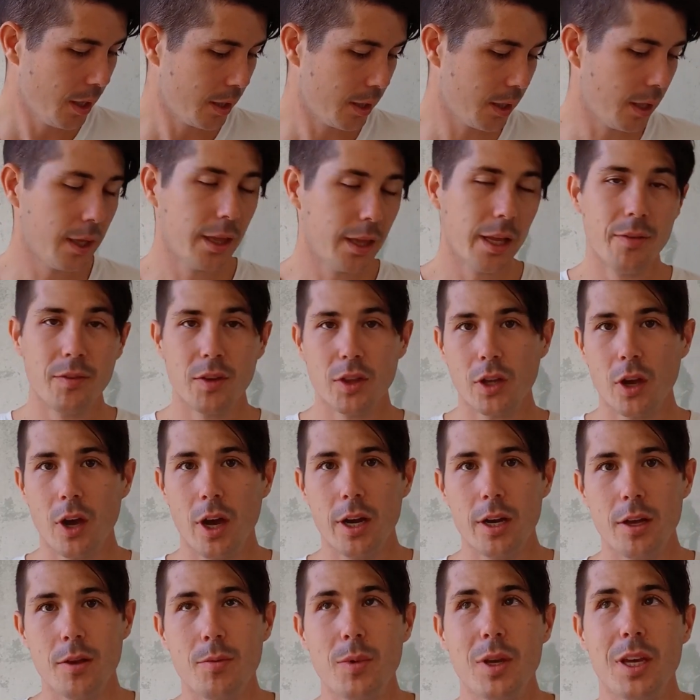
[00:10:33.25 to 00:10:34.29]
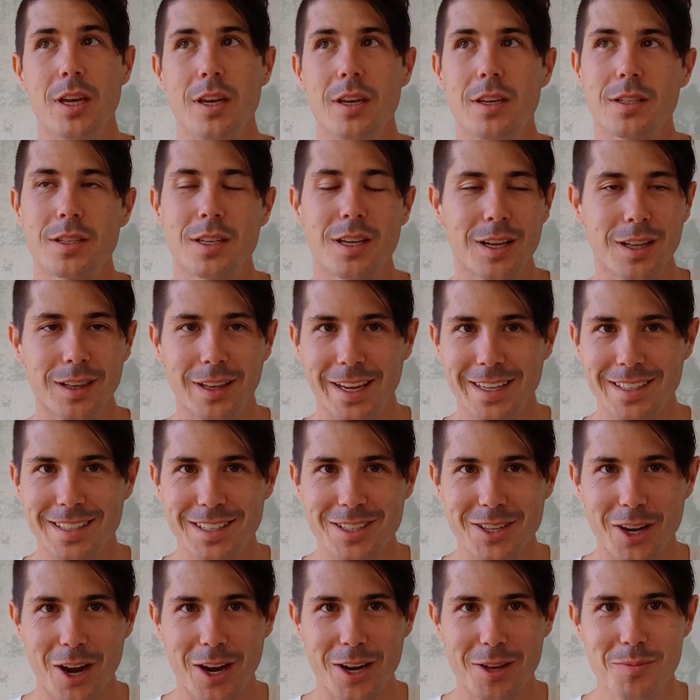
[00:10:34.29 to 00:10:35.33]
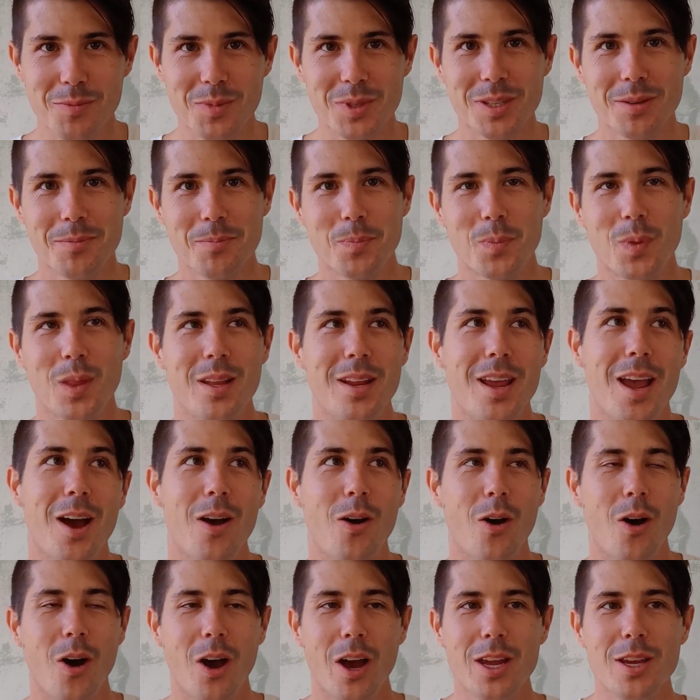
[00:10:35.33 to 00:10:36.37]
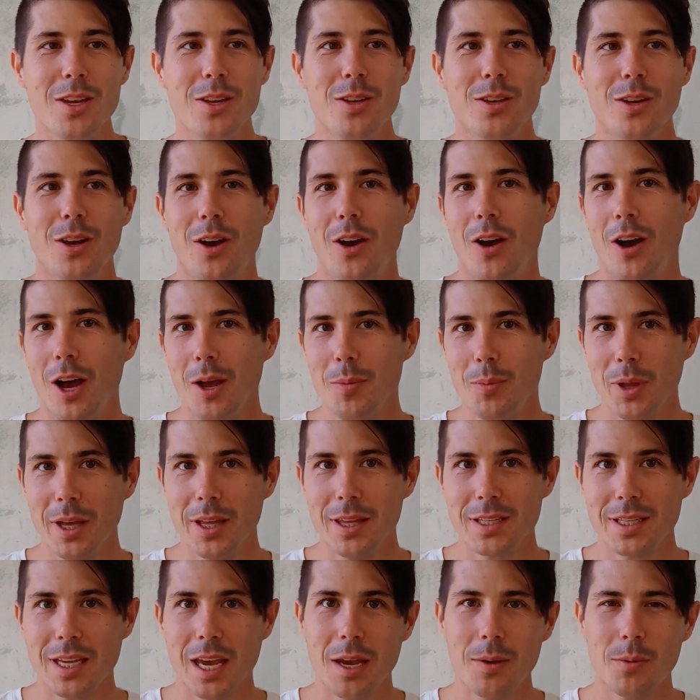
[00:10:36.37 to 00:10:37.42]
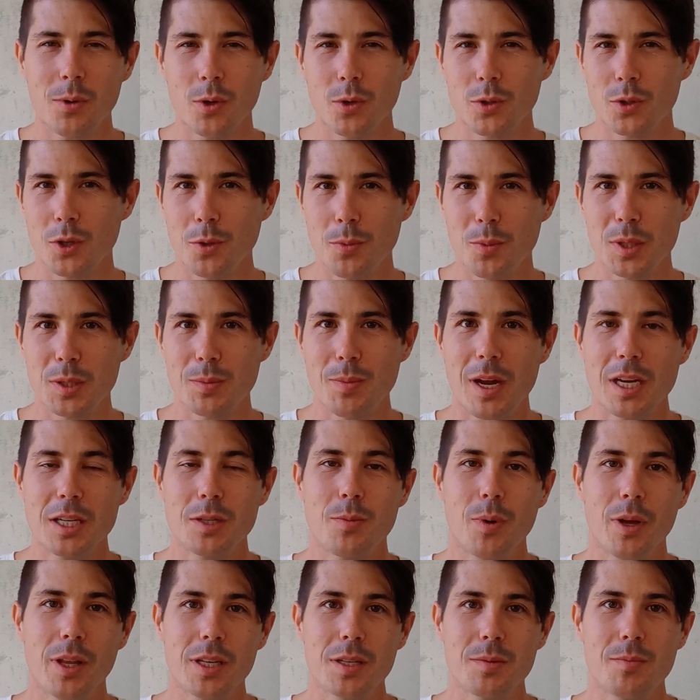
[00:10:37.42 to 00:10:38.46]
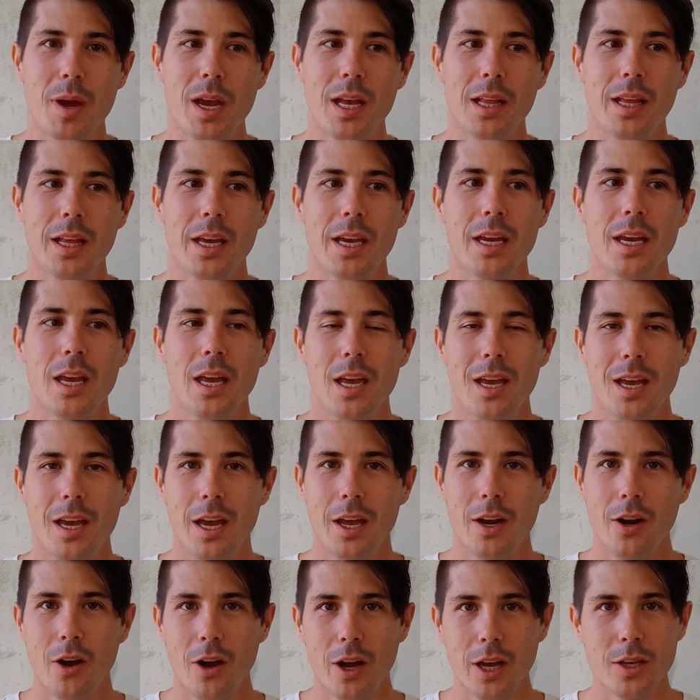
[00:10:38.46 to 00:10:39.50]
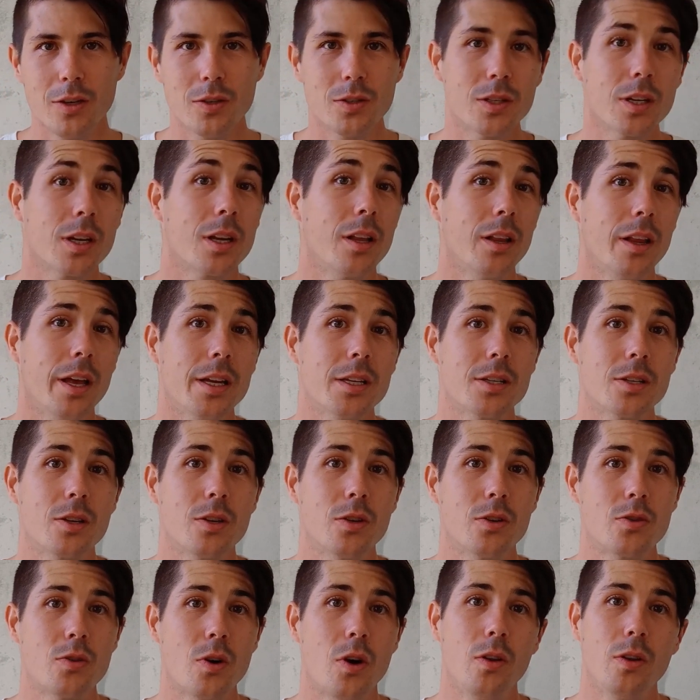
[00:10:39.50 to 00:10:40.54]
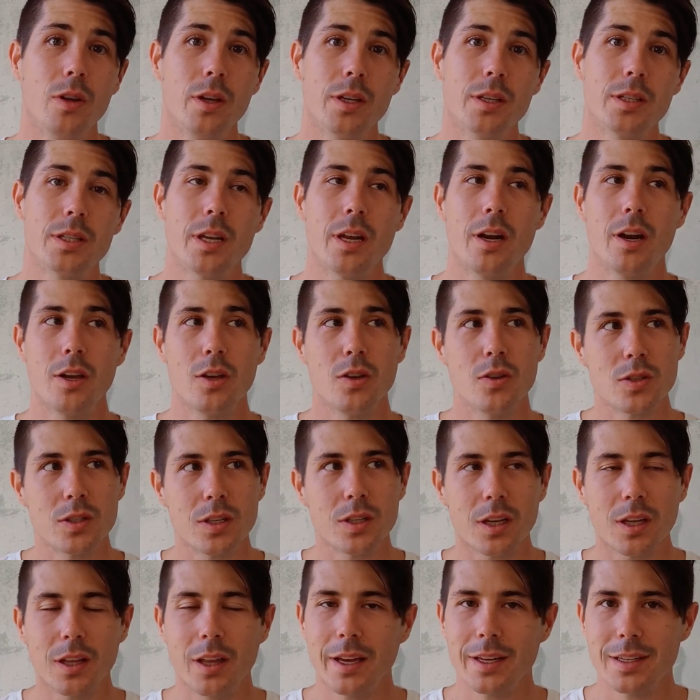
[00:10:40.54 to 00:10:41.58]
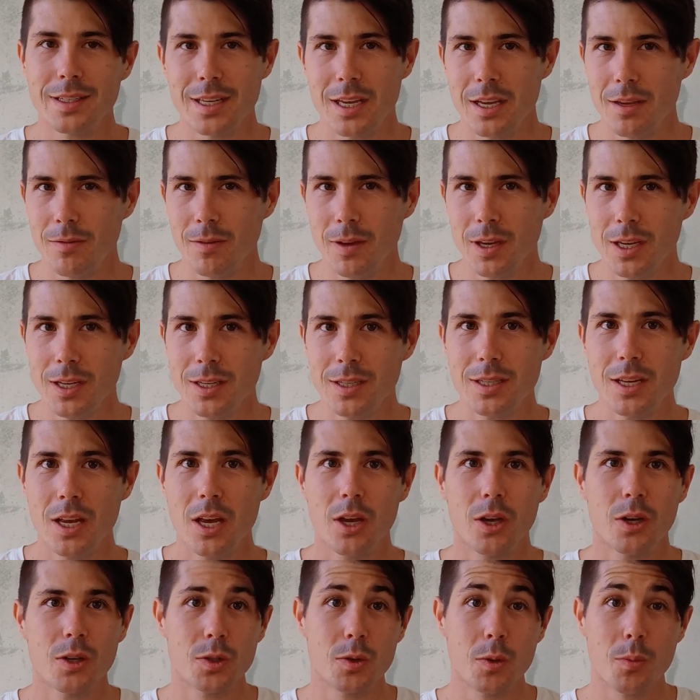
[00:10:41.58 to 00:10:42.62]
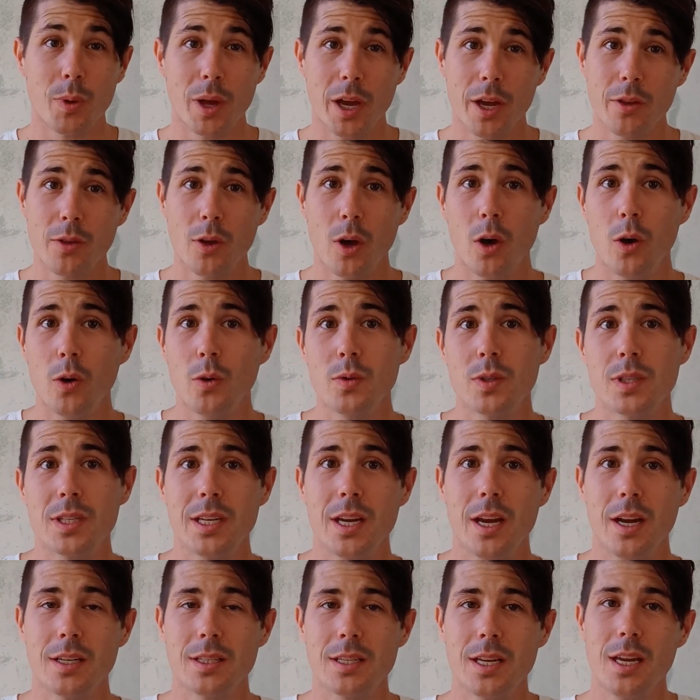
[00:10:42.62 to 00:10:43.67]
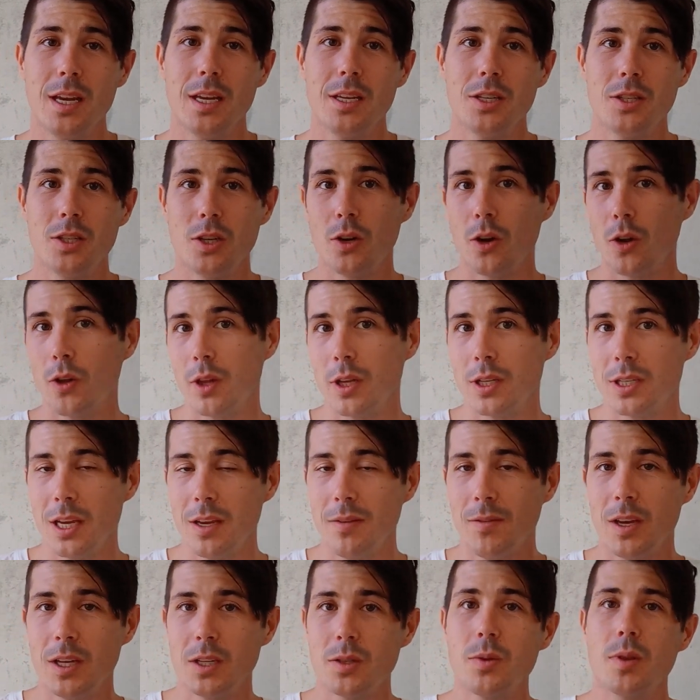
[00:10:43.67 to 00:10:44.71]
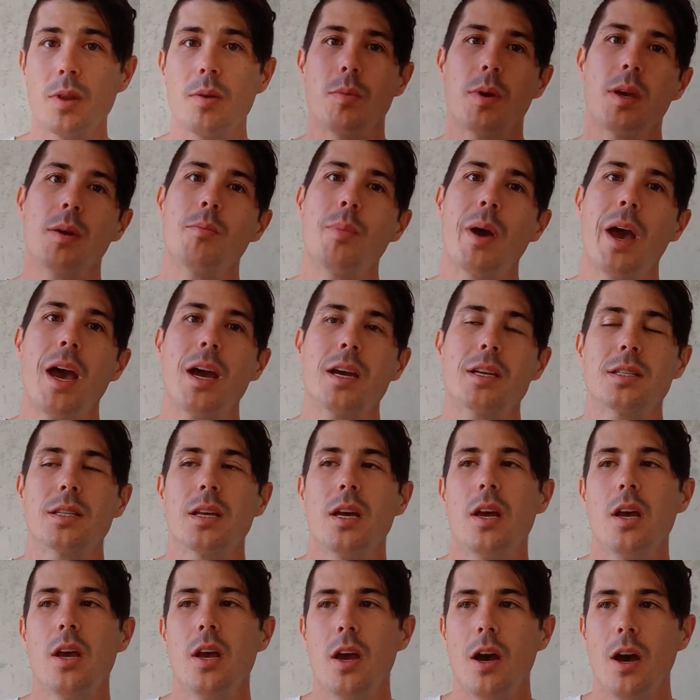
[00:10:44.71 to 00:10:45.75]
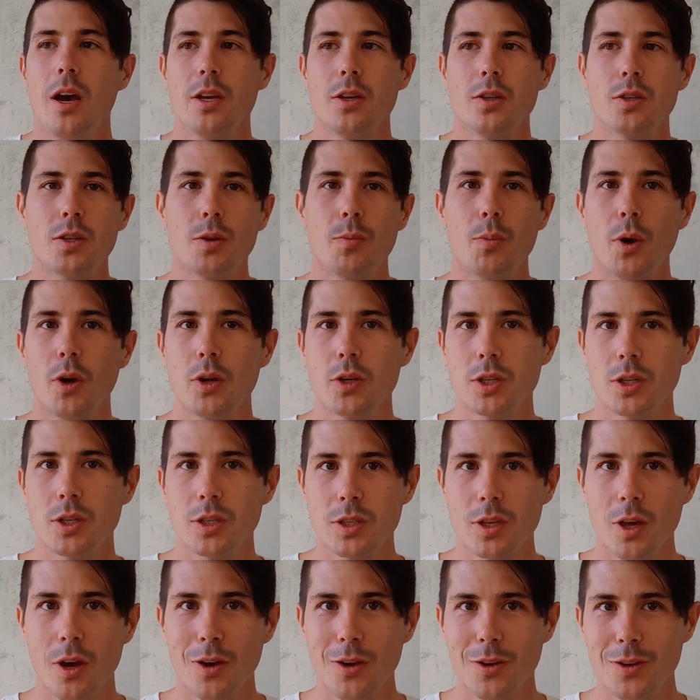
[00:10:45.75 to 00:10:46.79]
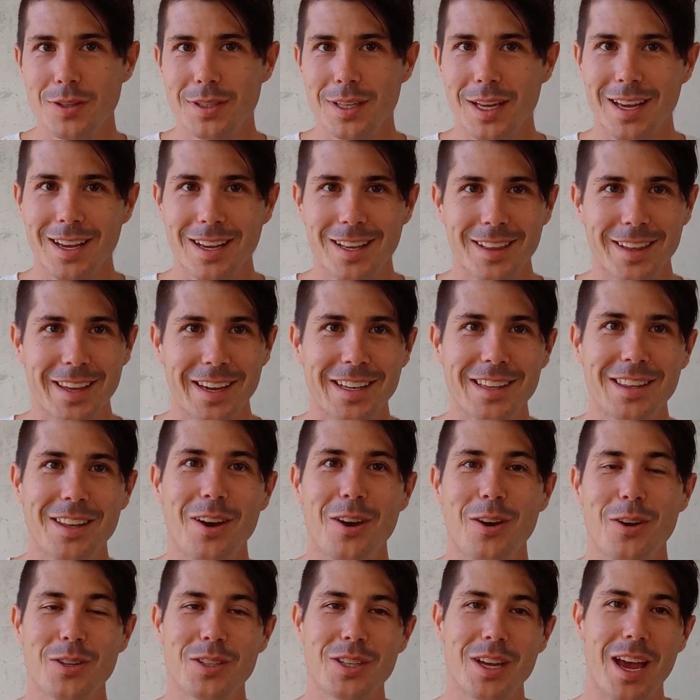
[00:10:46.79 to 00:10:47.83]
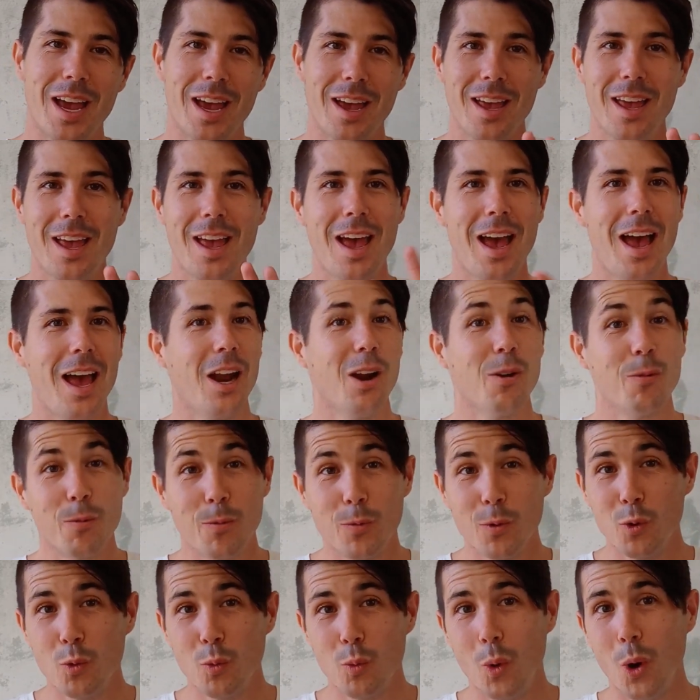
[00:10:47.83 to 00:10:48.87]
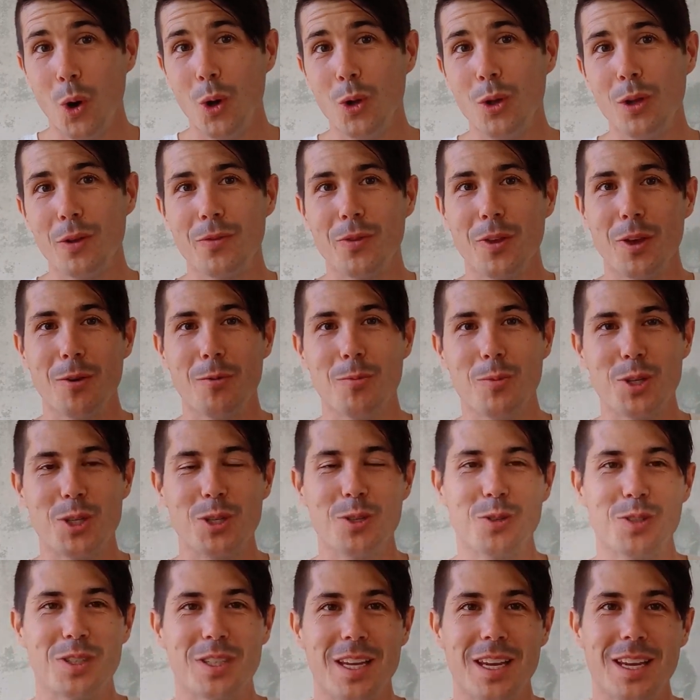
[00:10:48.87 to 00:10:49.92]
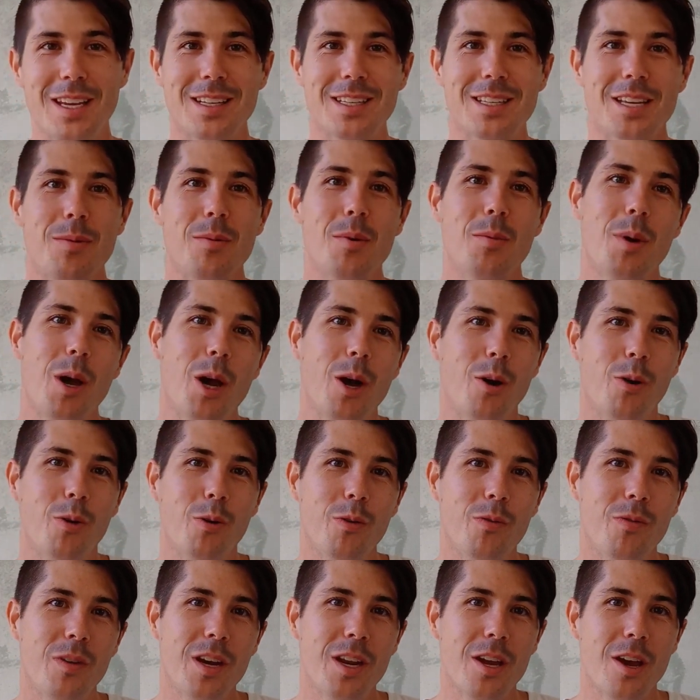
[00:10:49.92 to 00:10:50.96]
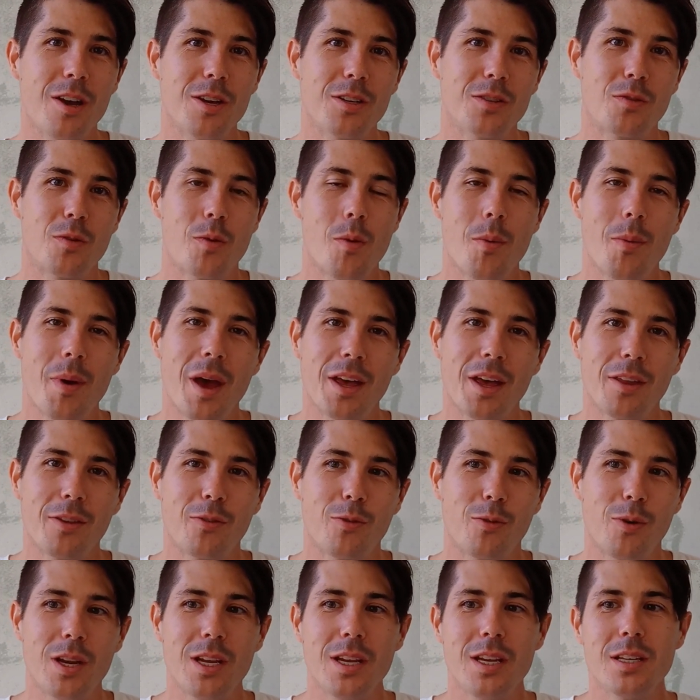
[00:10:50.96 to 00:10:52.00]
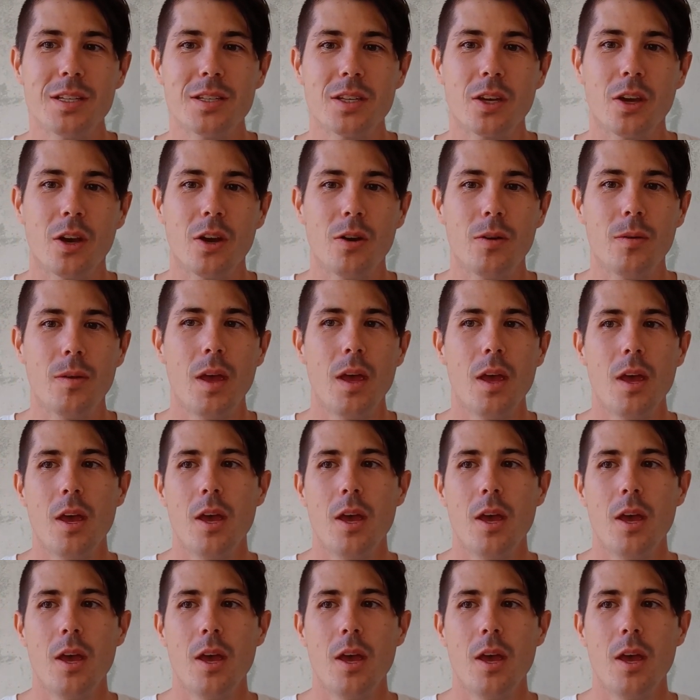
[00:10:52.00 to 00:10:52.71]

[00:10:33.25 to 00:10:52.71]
The 11th item is collector's items. Now, I play this game called Super Smash Bros. Melee, and I used to collect controllers, and I used to collect TVs because we play on the old CRTs, you know, the TVs with the big backs. I used to purchase those and collect those. I had a full wall of them, which you'll see in some of my older videos from about 3 years ago.